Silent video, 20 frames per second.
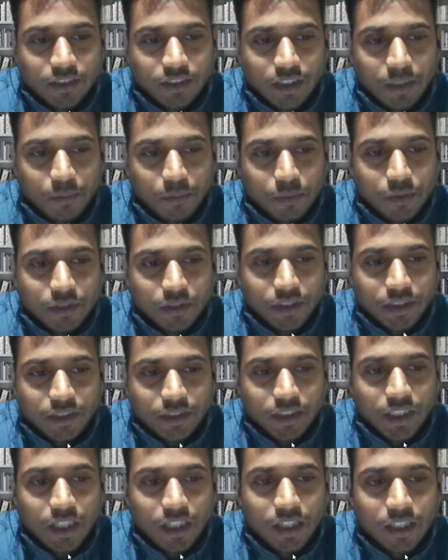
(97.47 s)
opposes
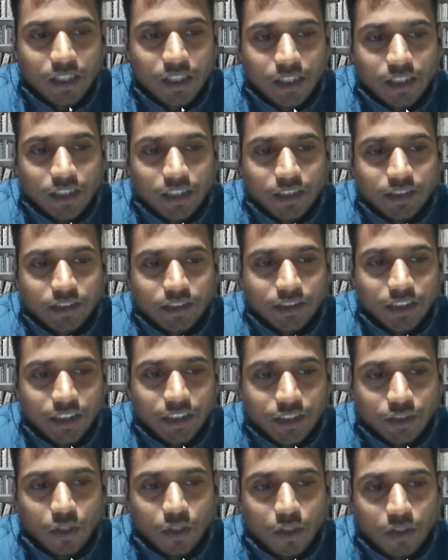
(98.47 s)
the change
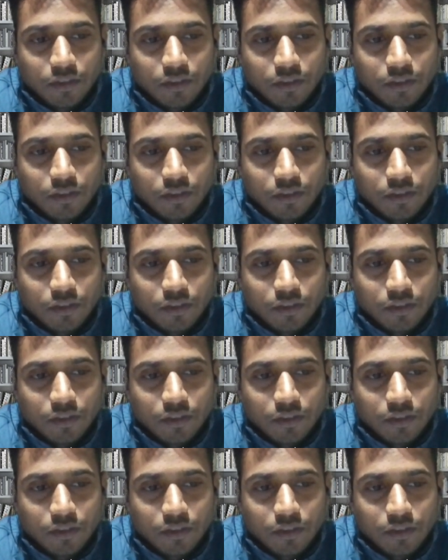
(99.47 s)
of